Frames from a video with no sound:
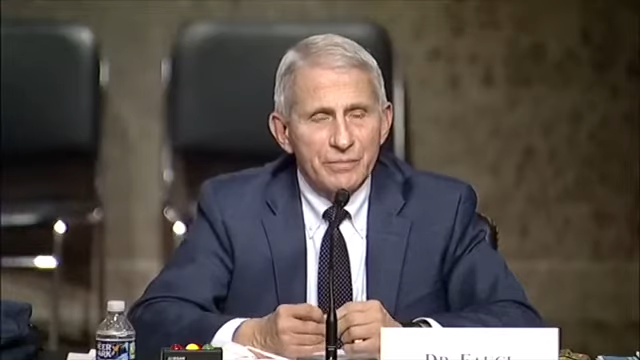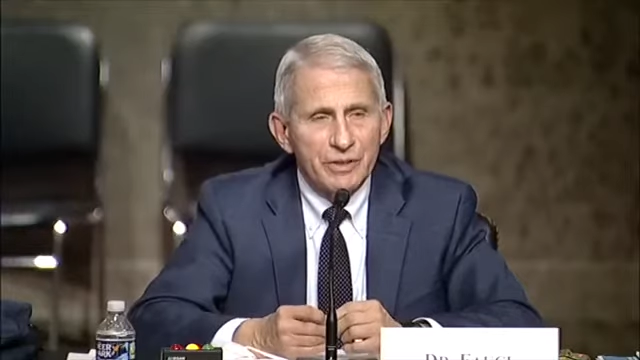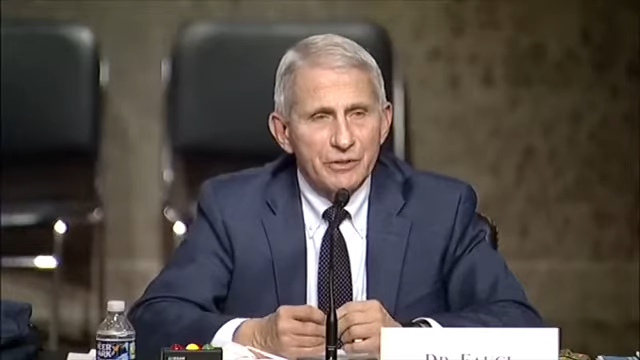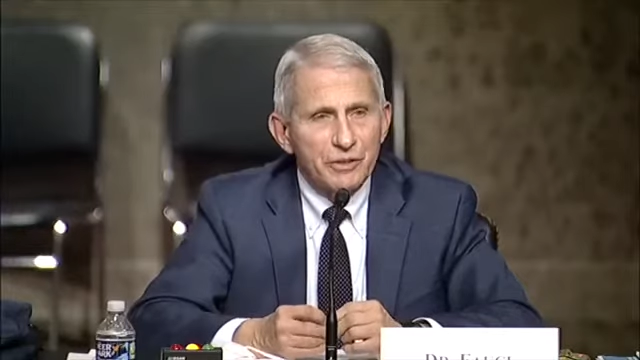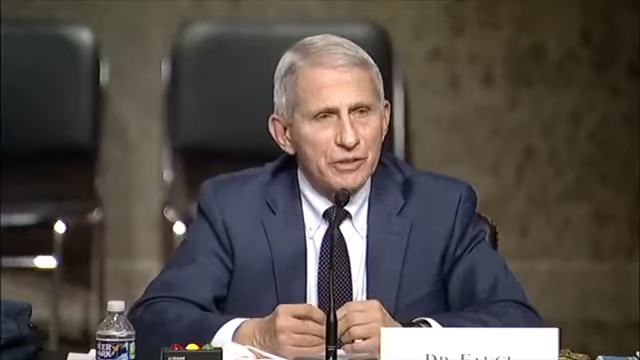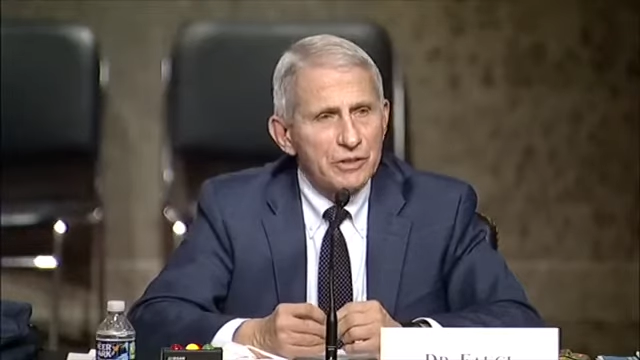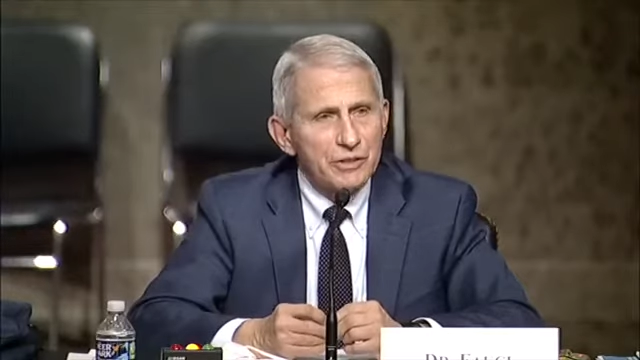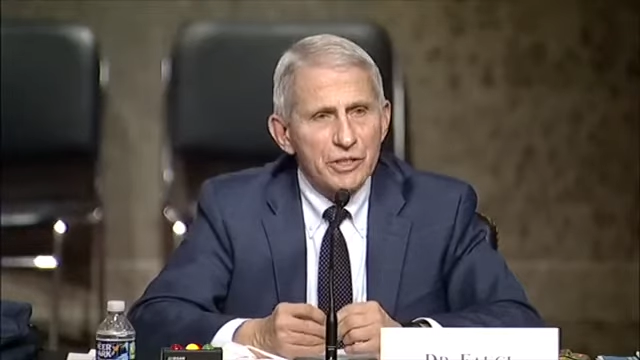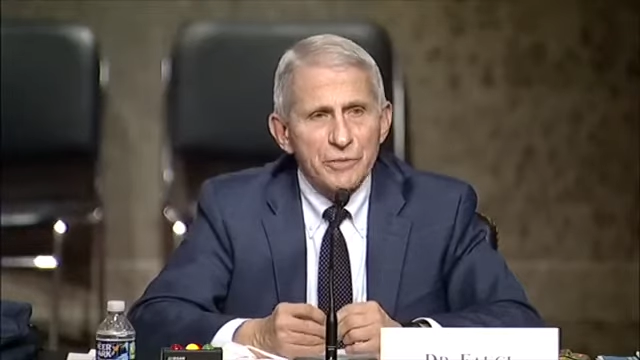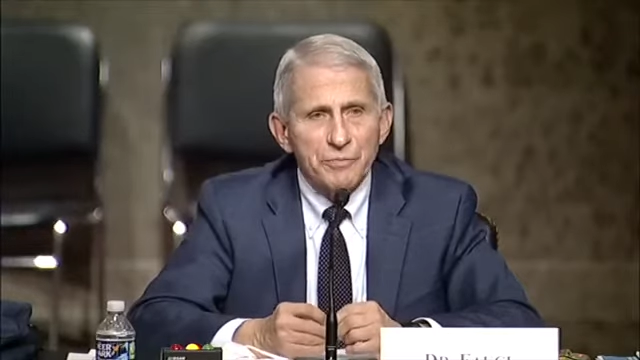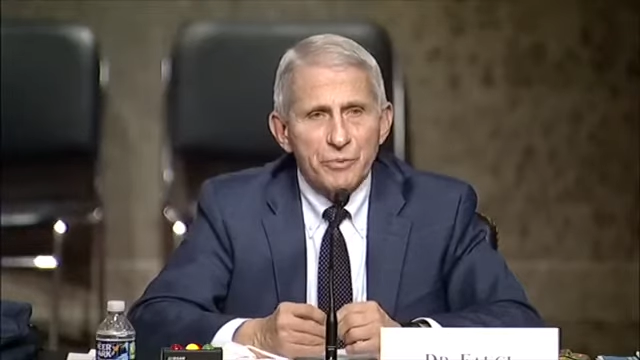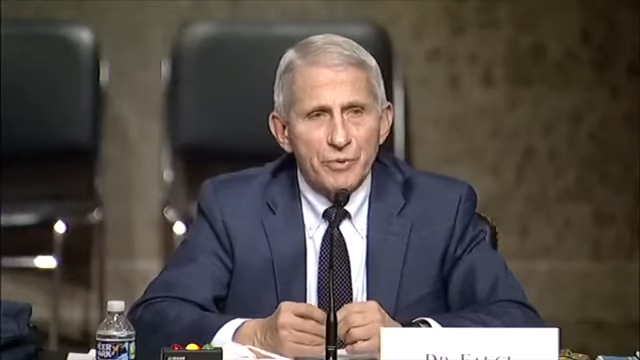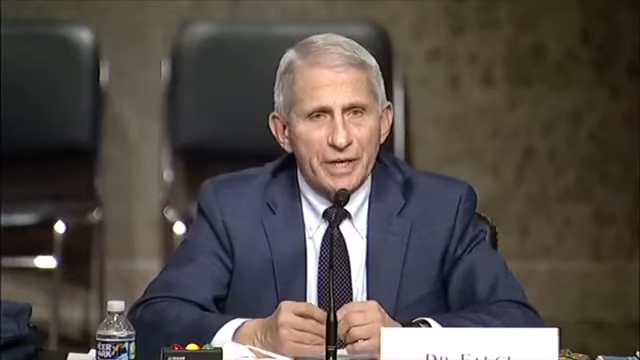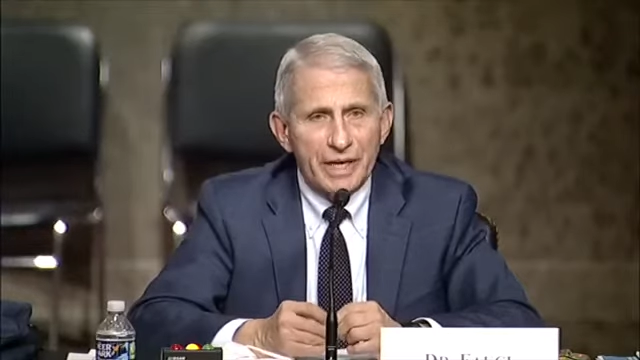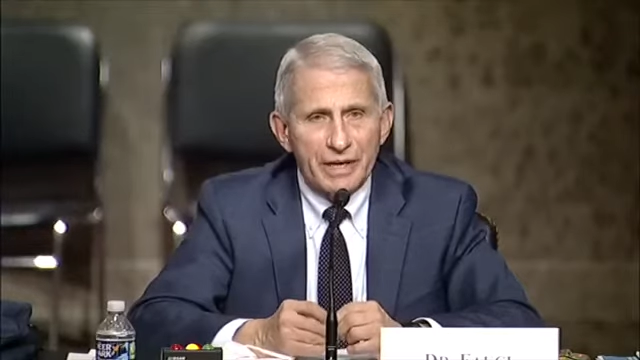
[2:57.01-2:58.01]
just
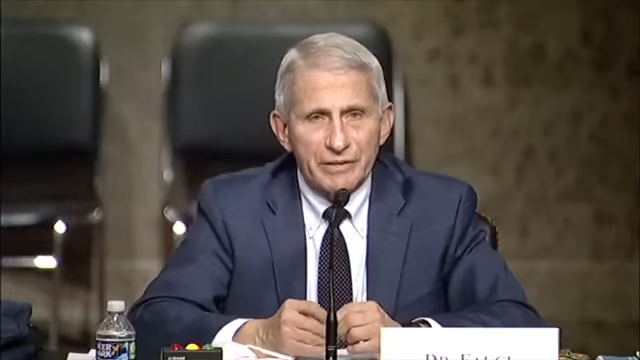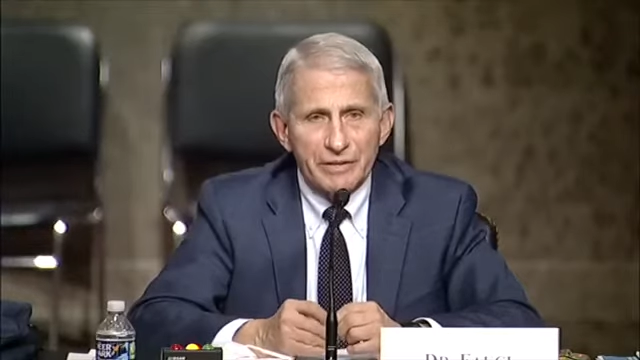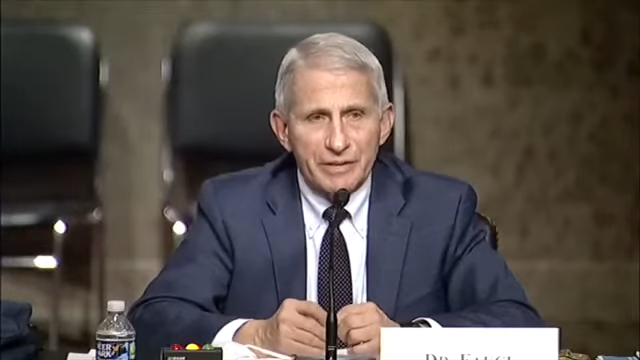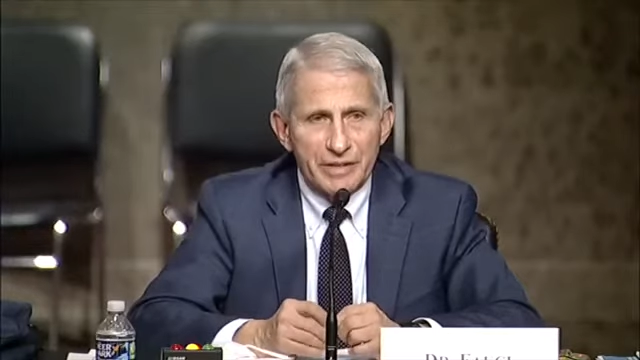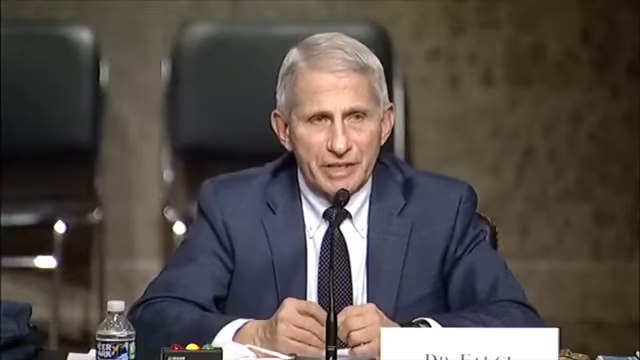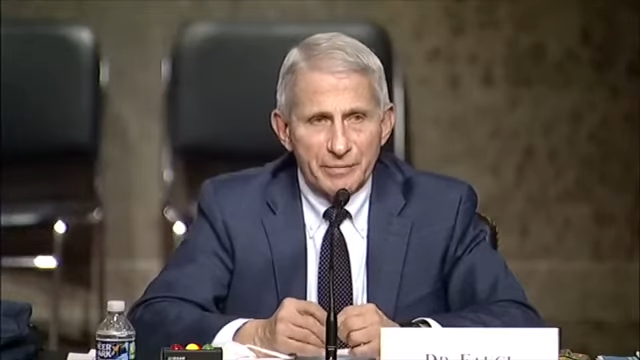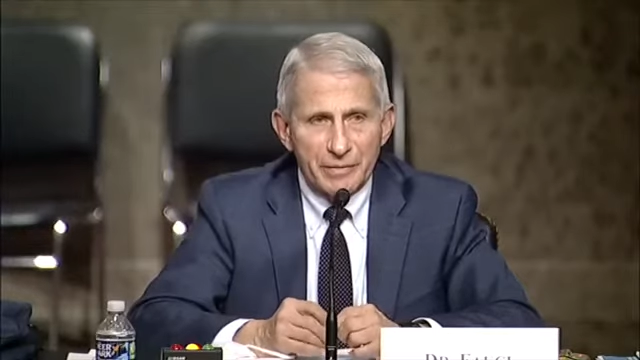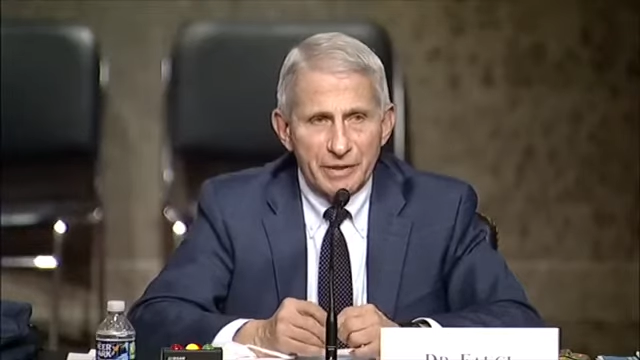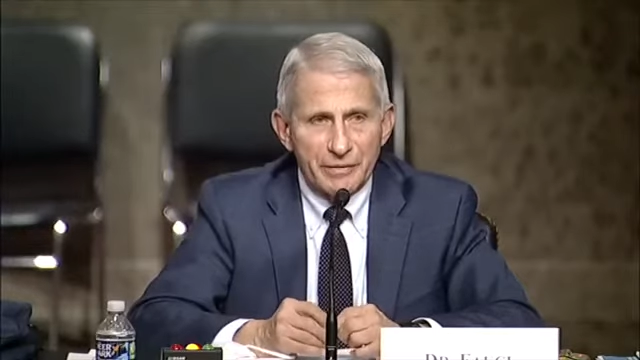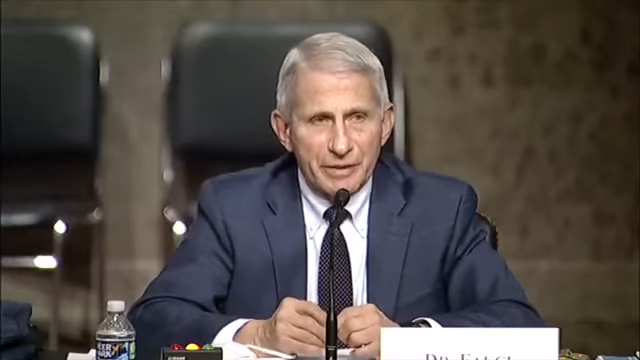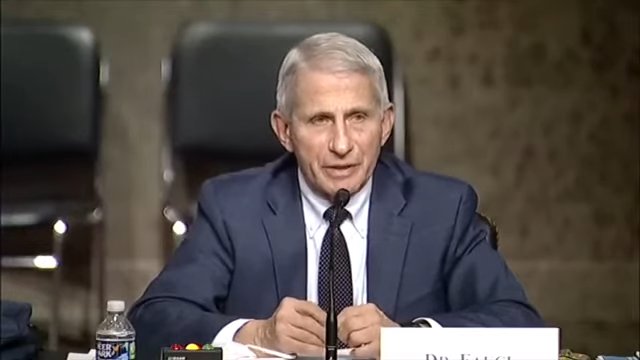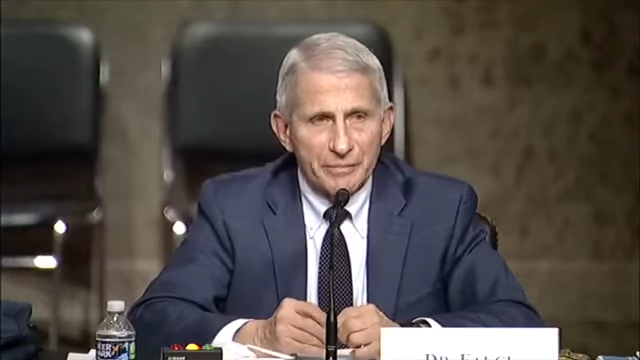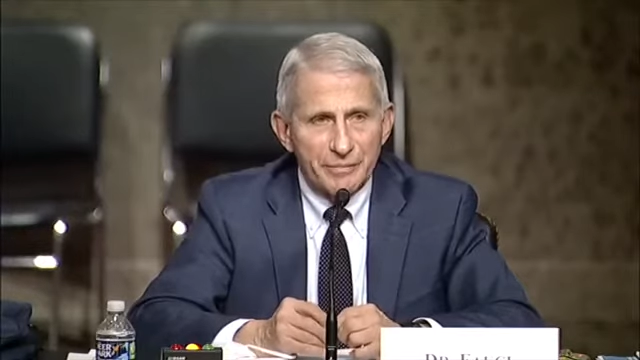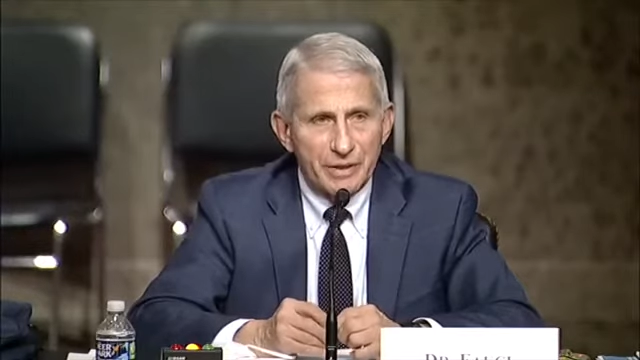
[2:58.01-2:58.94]
point out to the American